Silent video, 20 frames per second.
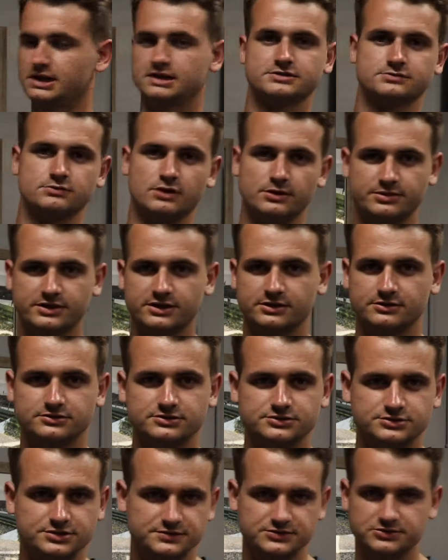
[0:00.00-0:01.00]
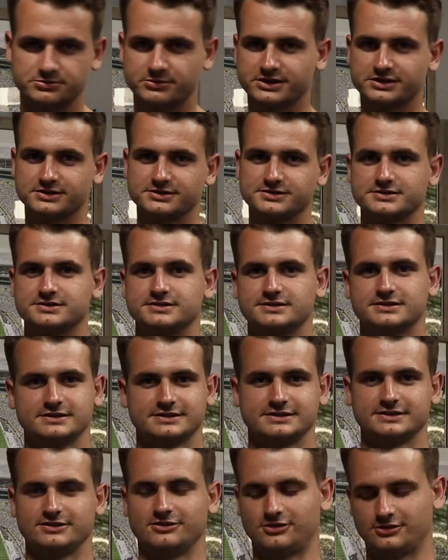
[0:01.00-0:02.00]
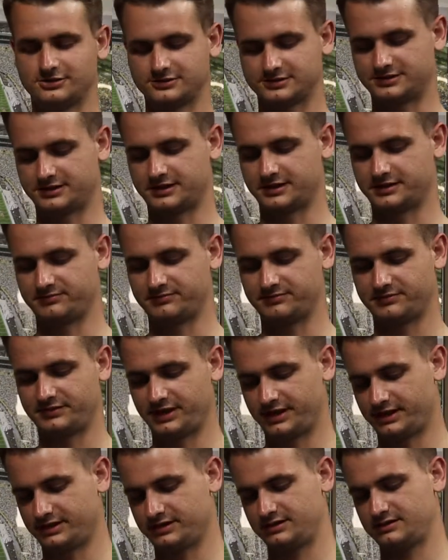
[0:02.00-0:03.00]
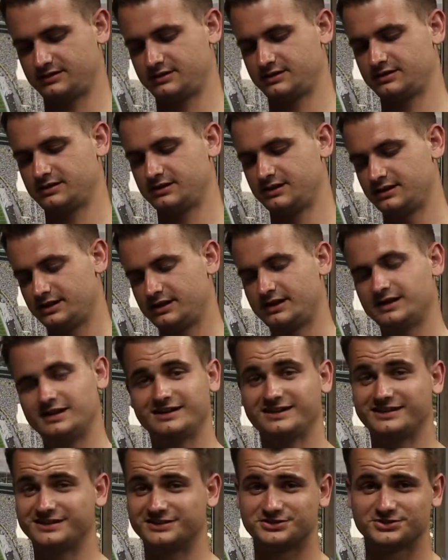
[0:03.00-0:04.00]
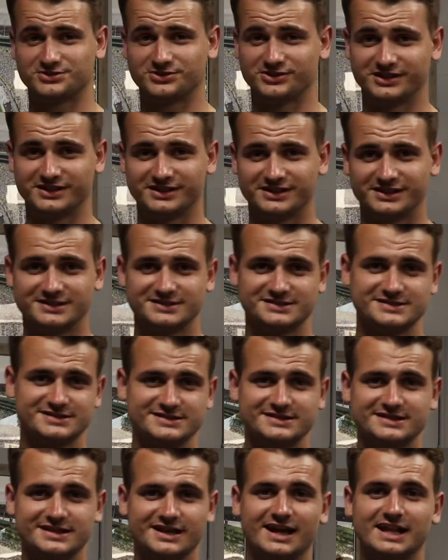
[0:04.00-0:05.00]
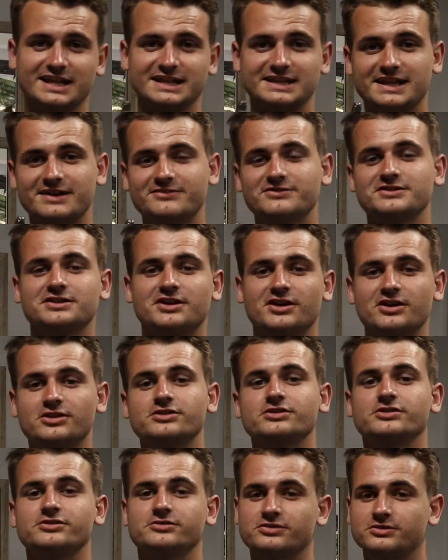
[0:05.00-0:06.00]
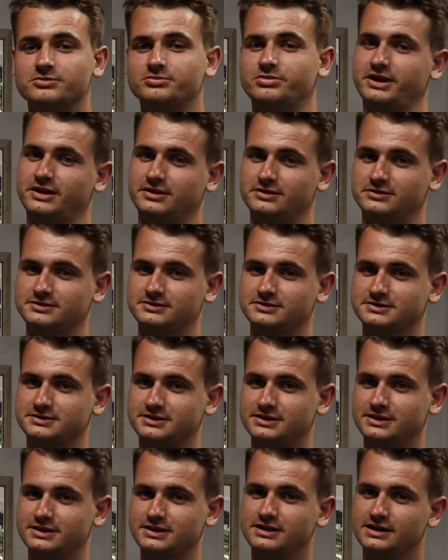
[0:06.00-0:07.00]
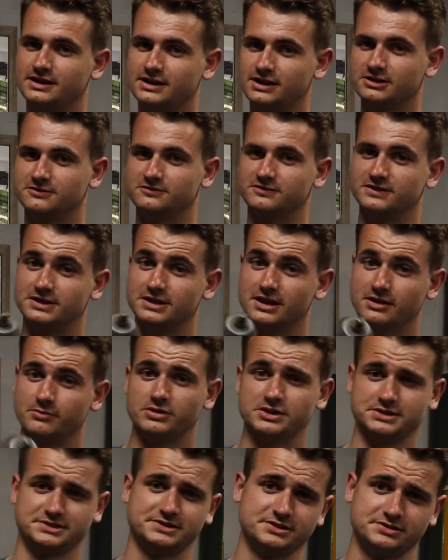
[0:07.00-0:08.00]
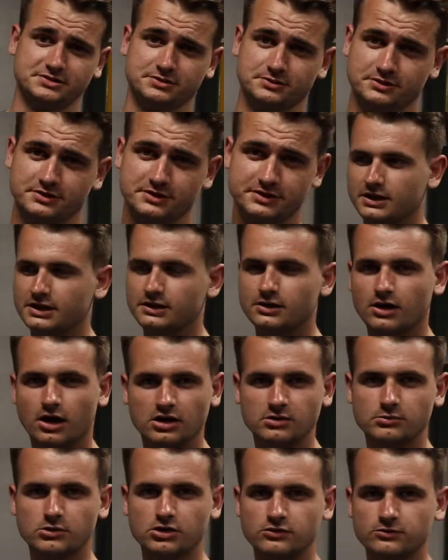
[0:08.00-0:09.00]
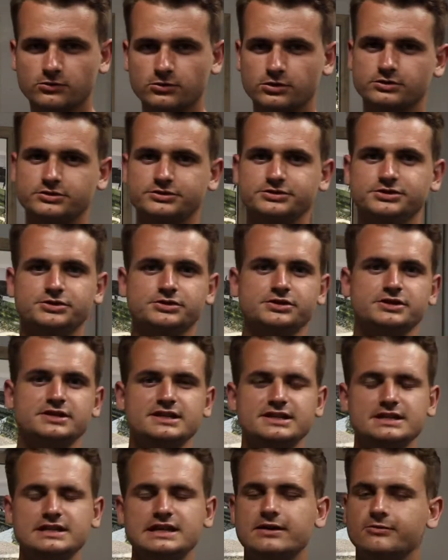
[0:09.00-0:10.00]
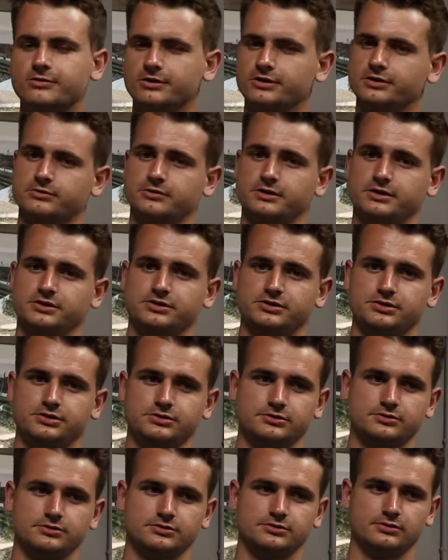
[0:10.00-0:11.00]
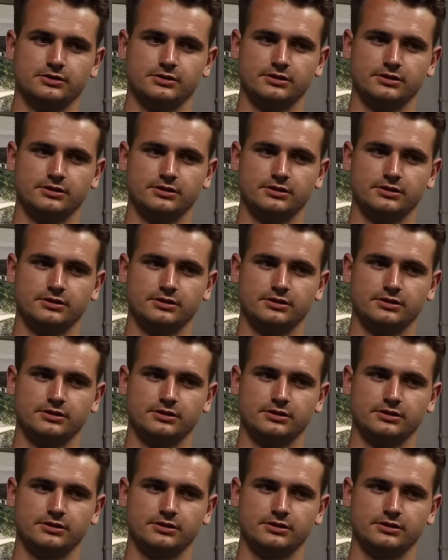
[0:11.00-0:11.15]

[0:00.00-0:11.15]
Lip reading: swap out drift spares all the time, and it's great. It's 1,100 foot-pounds of nut-busting torque. In the automotive world, you're never going to run into